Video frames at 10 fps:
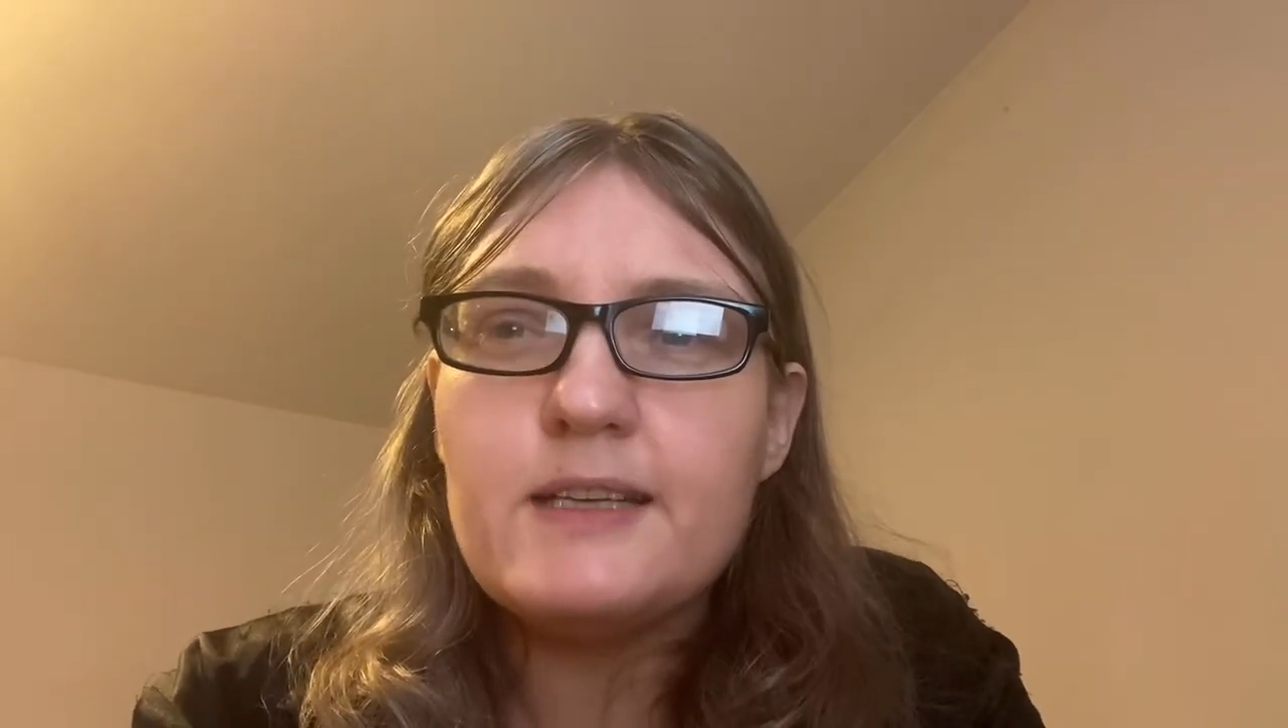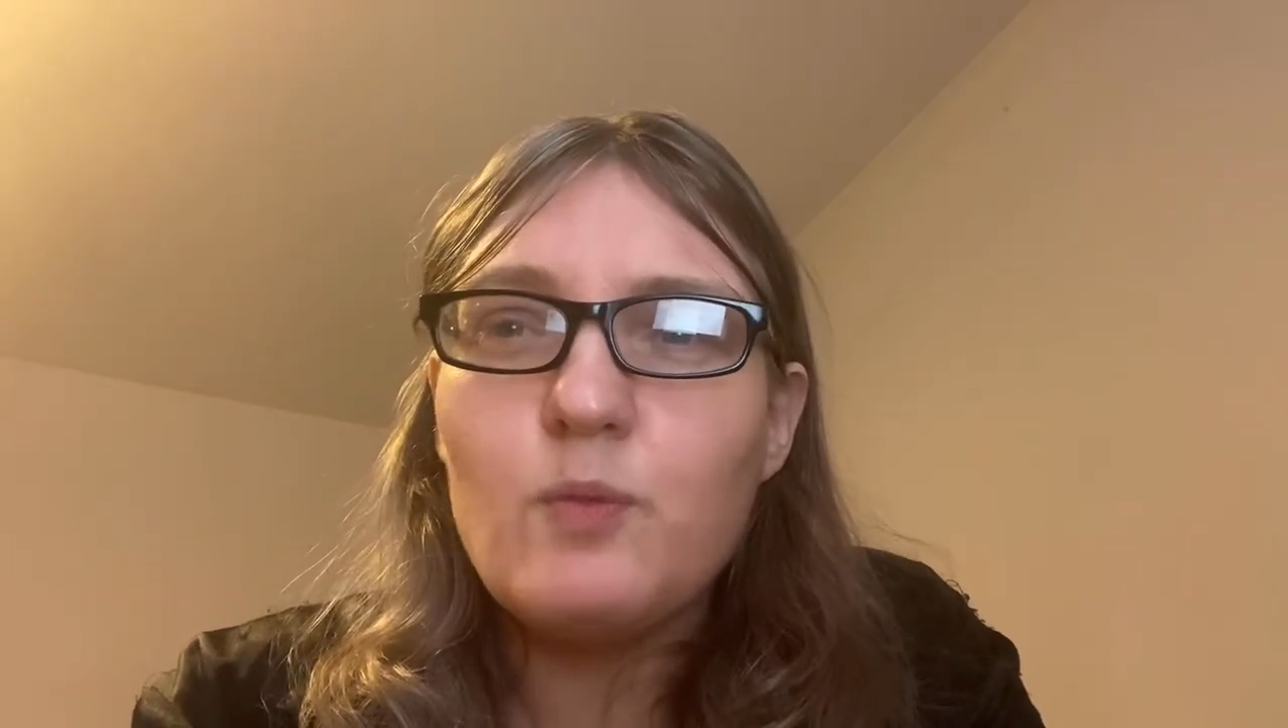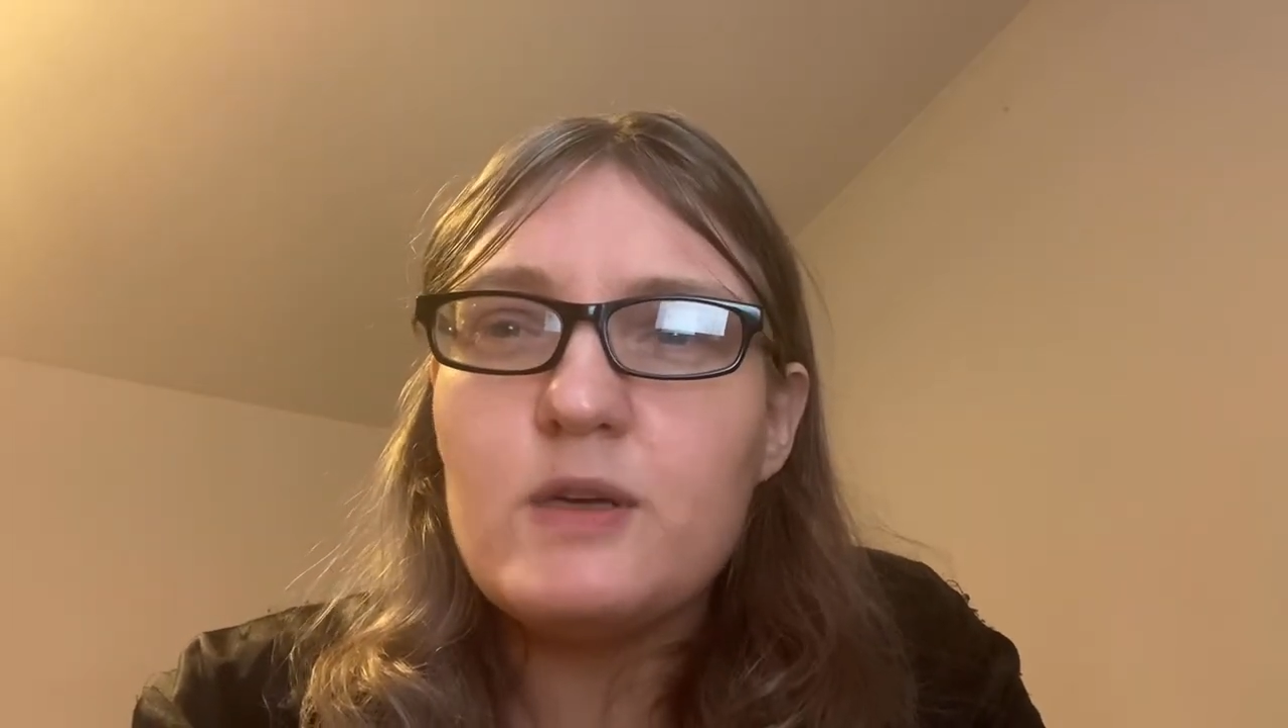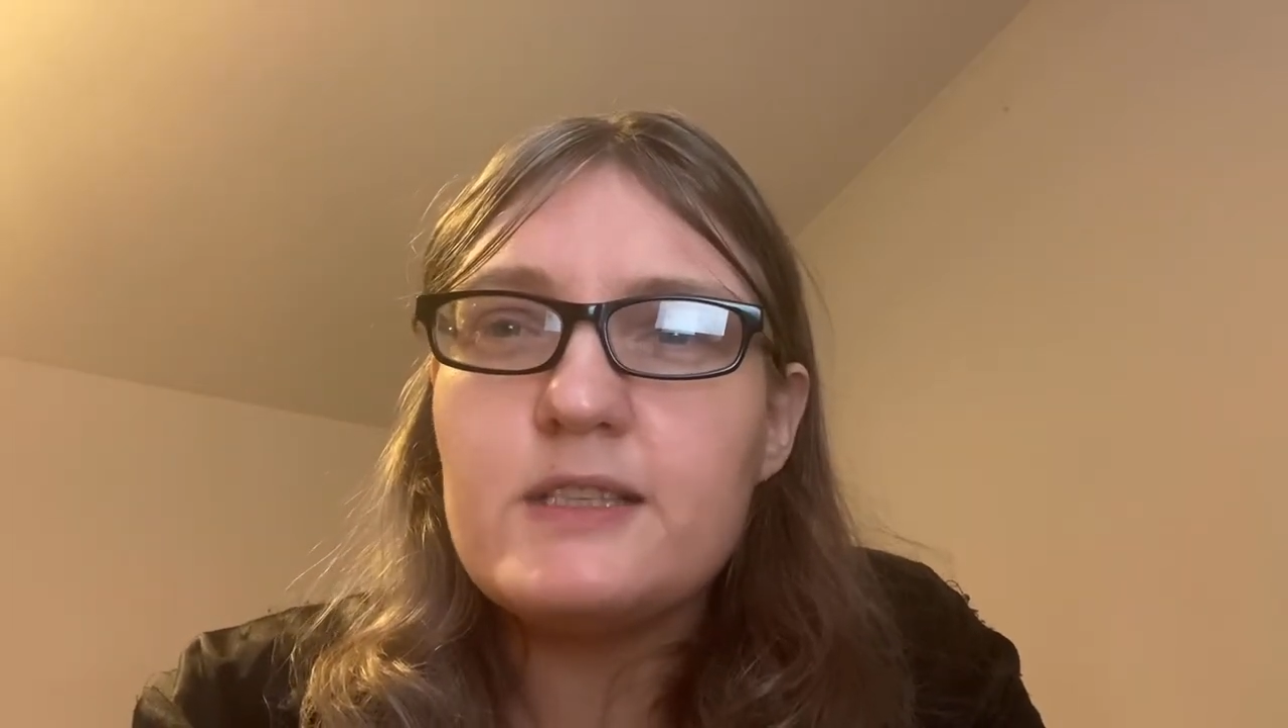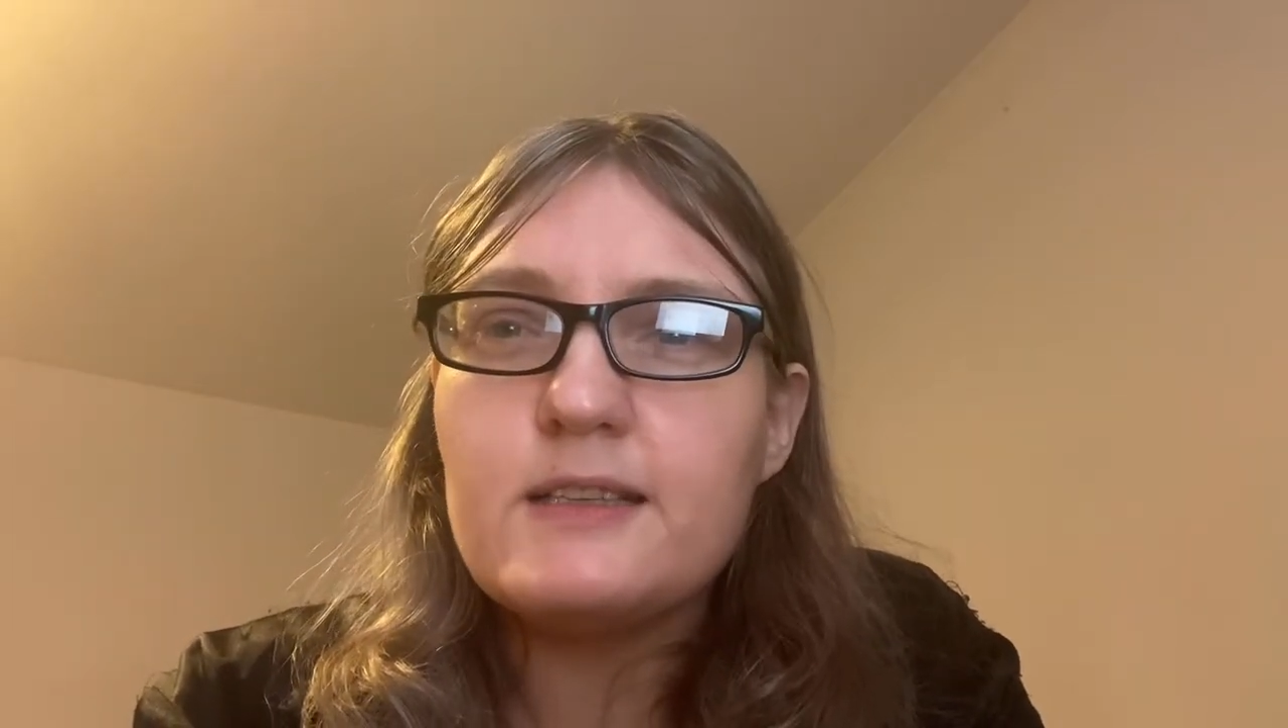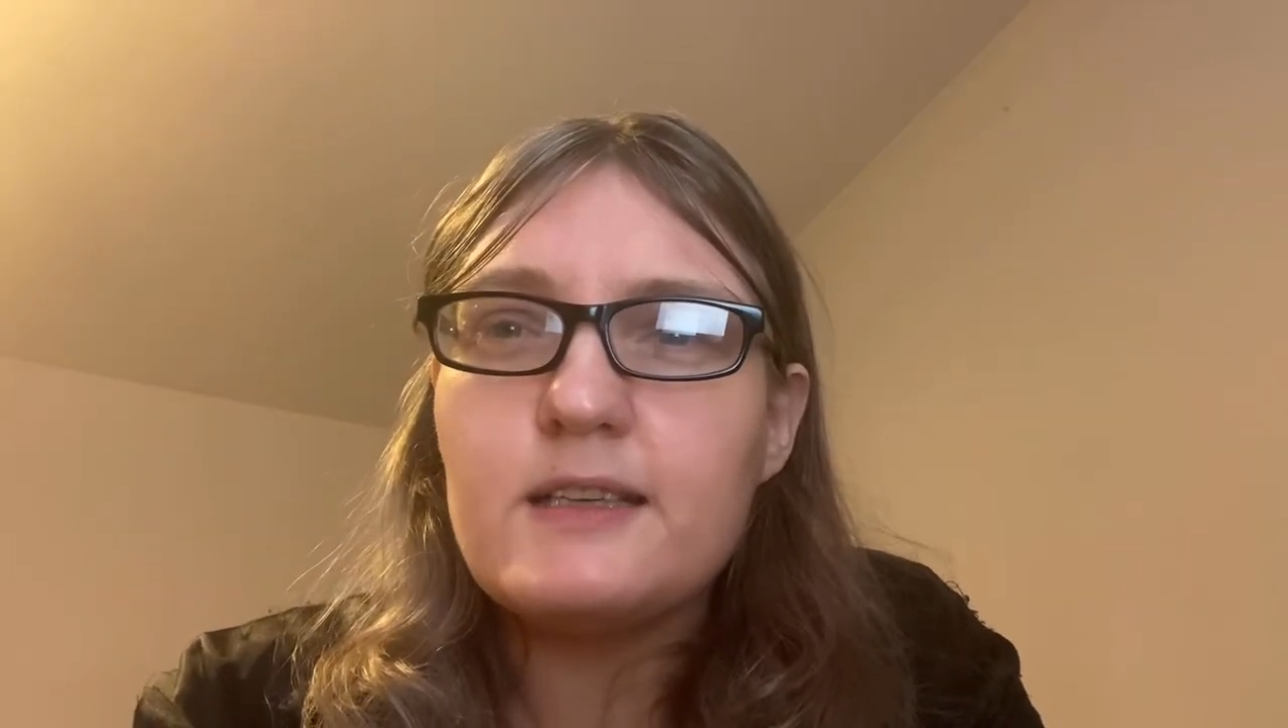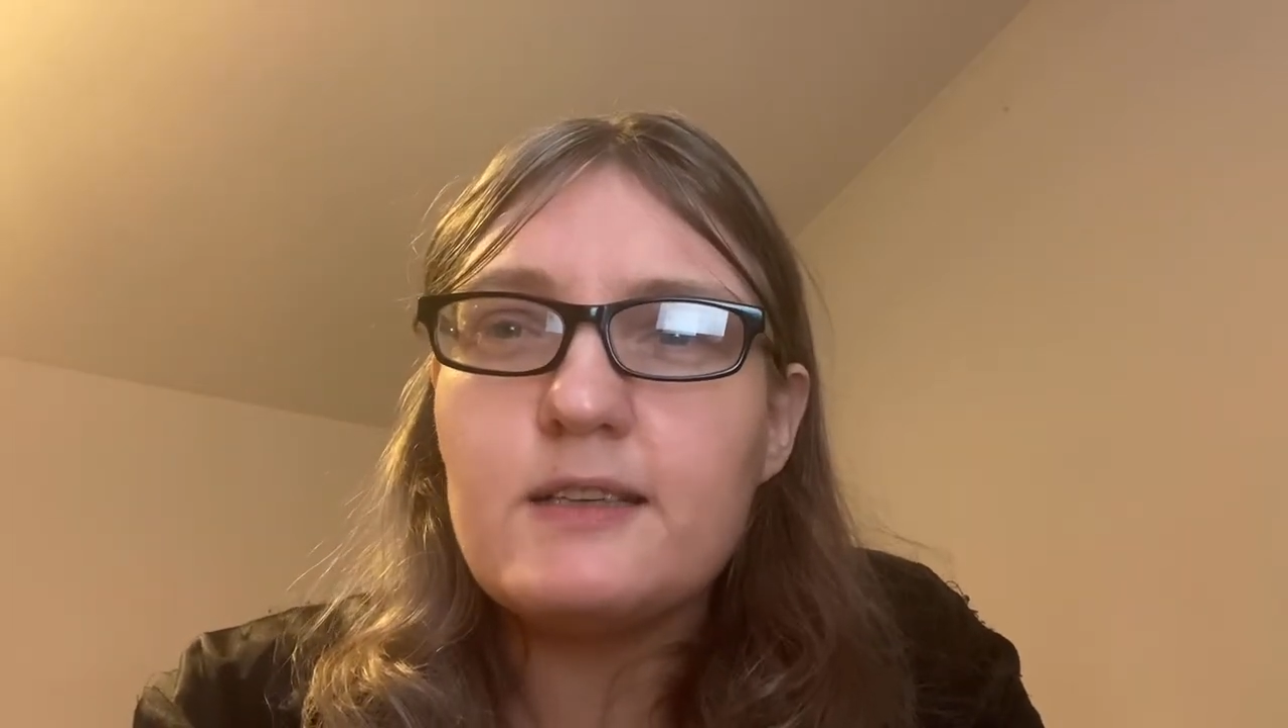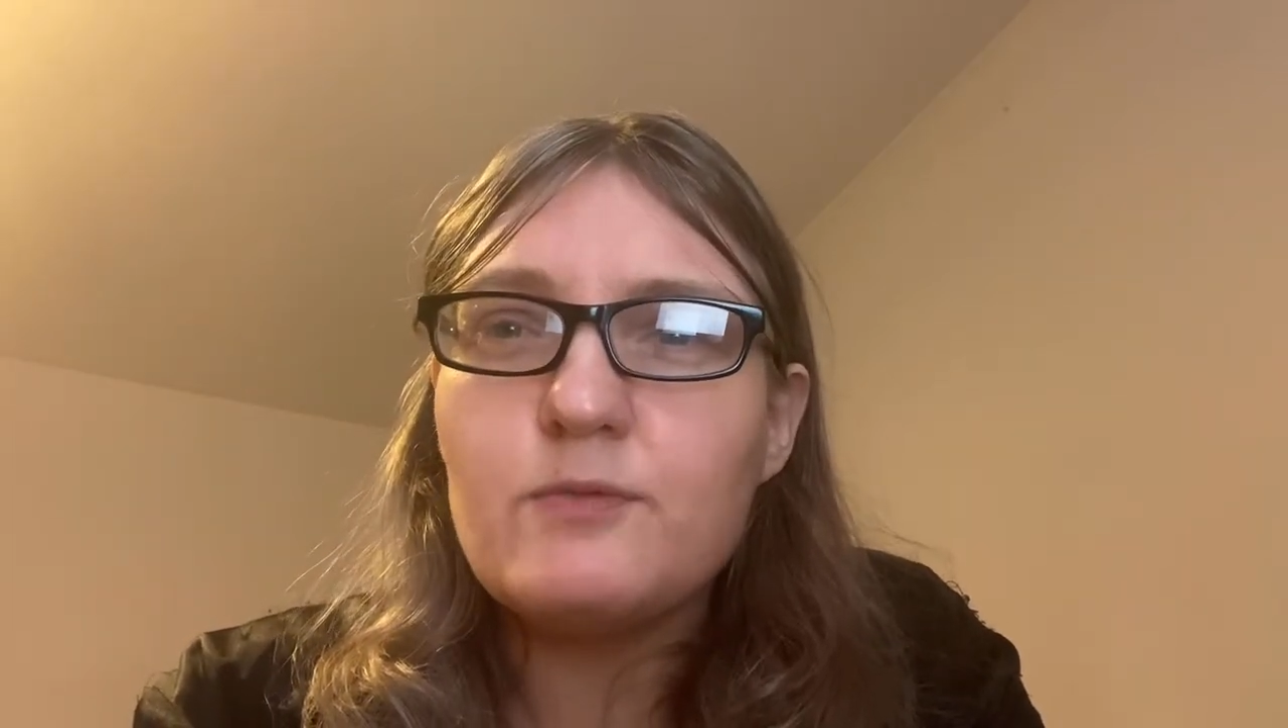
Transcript: it wasn't